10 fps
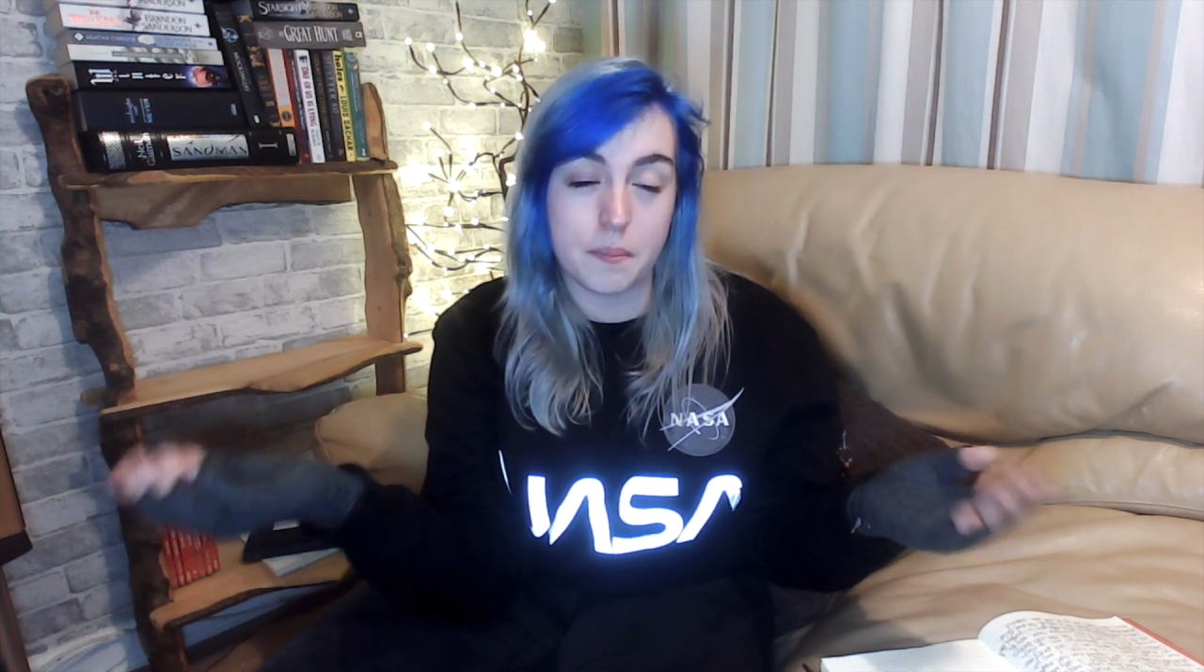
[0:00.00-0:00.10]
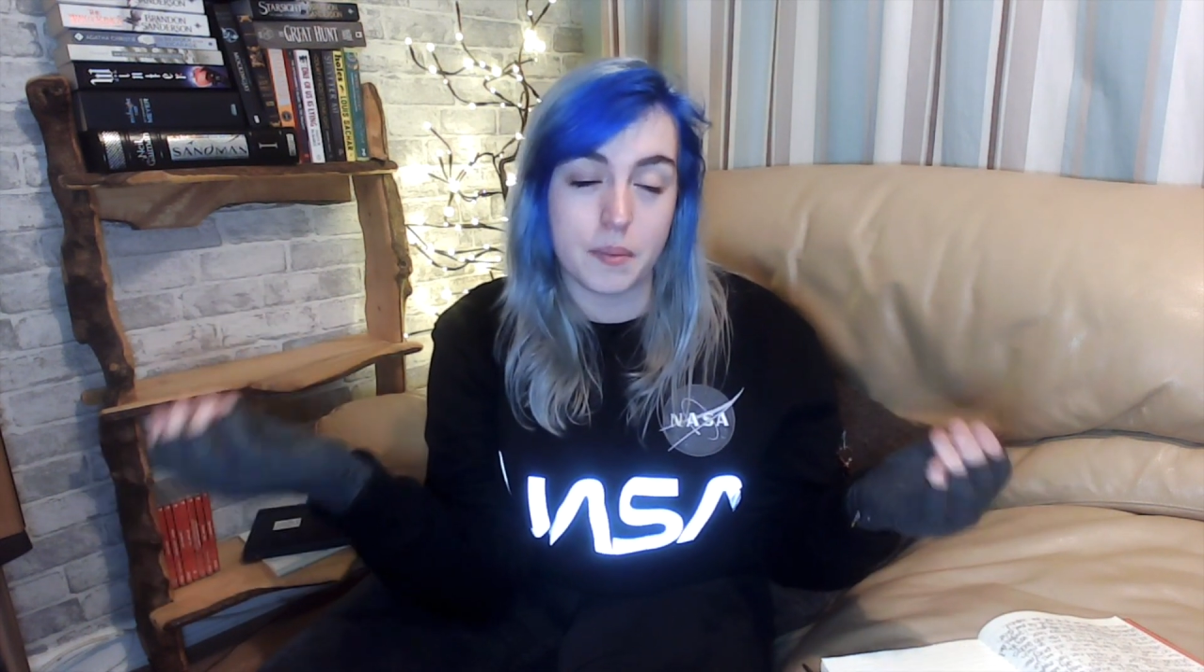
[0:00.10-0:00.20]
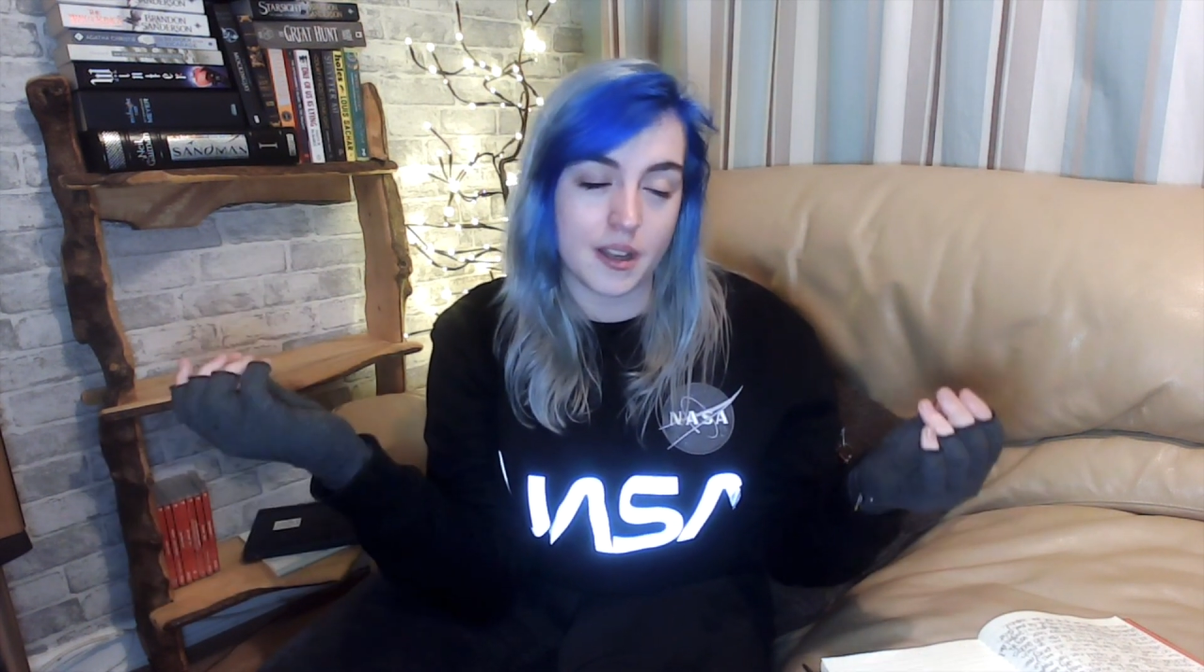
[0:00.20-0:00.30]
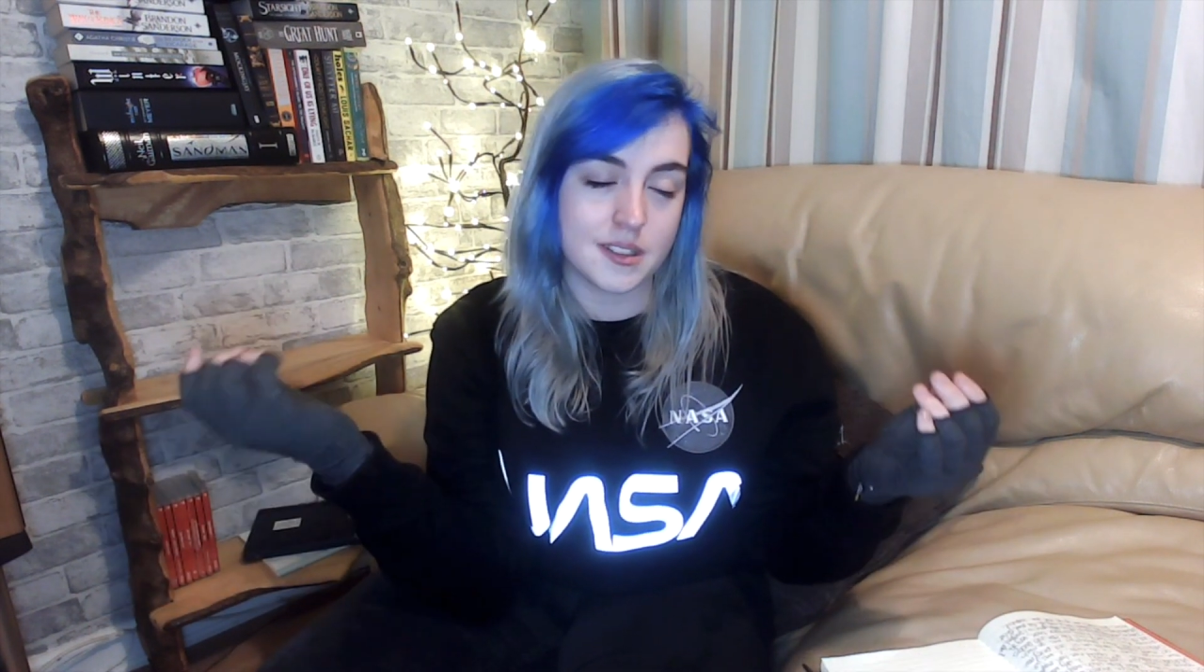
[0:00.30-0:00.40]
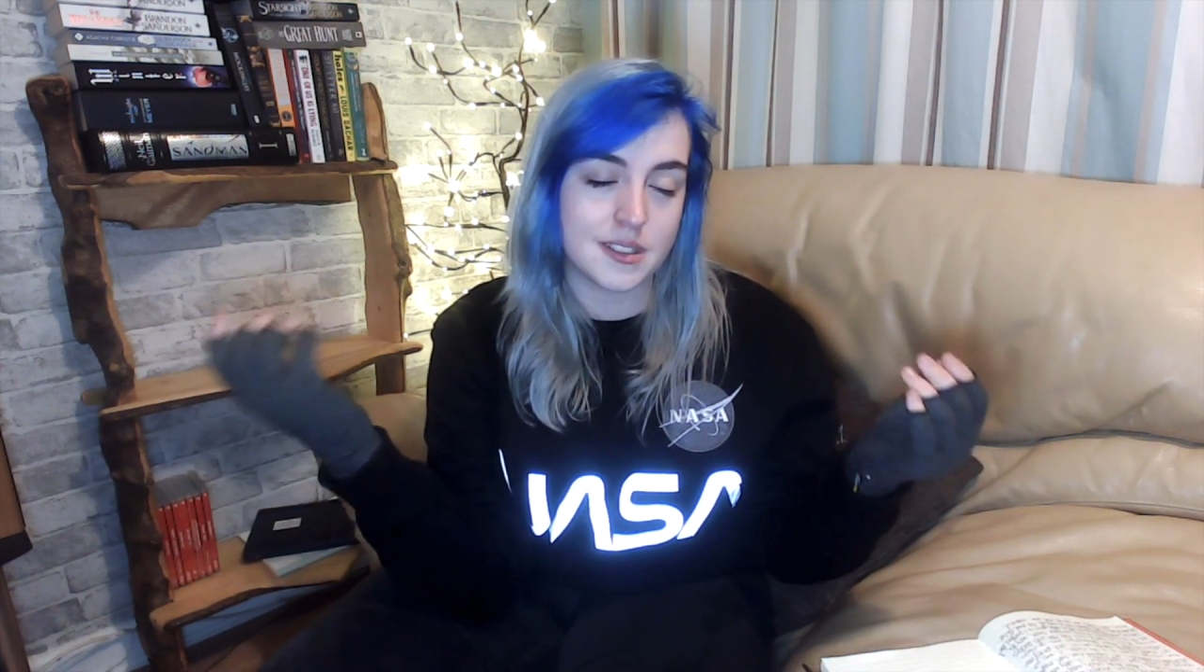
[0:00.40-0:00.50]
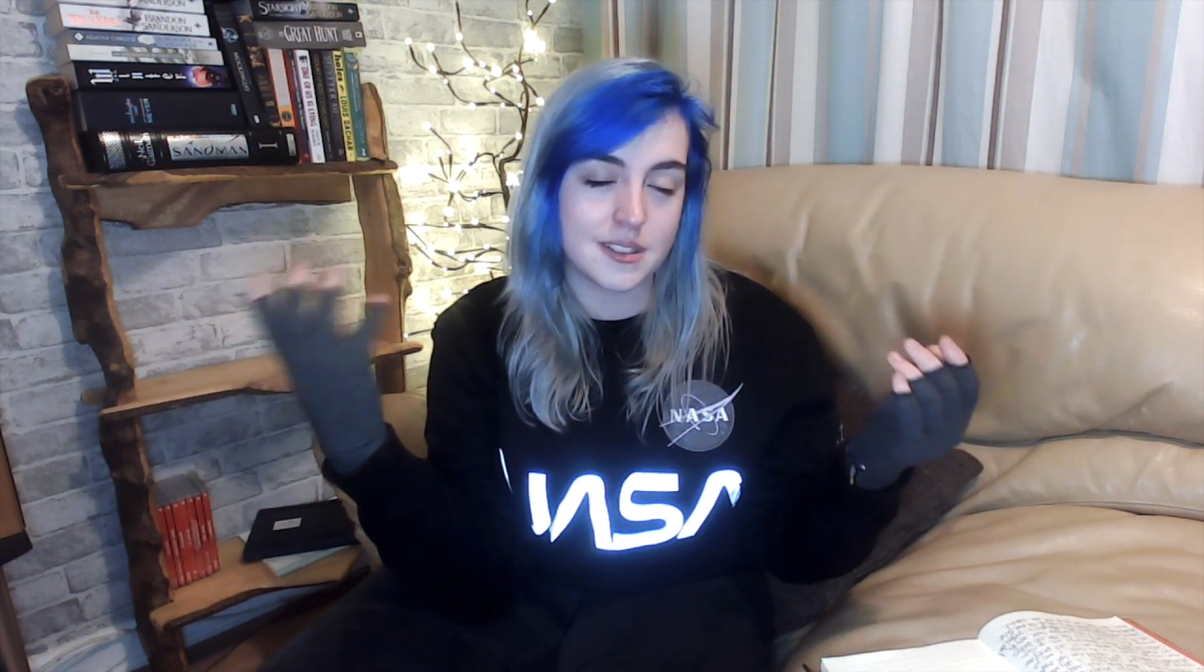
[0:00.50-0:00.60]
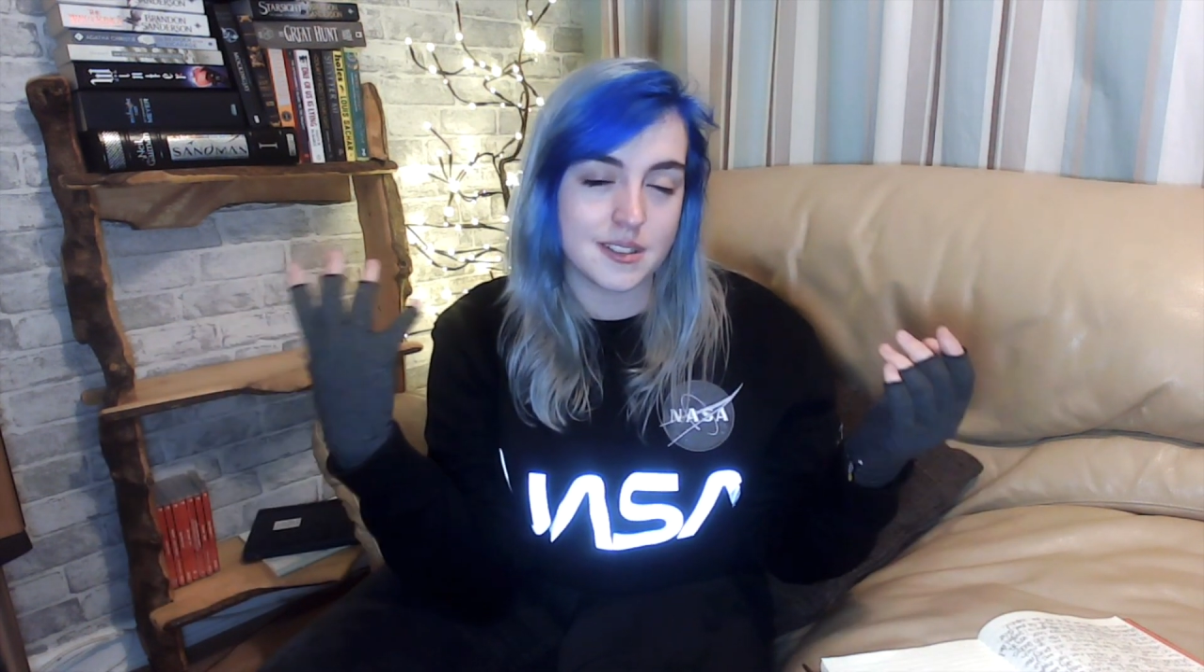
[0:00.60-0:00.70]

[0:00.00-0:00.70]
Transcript: but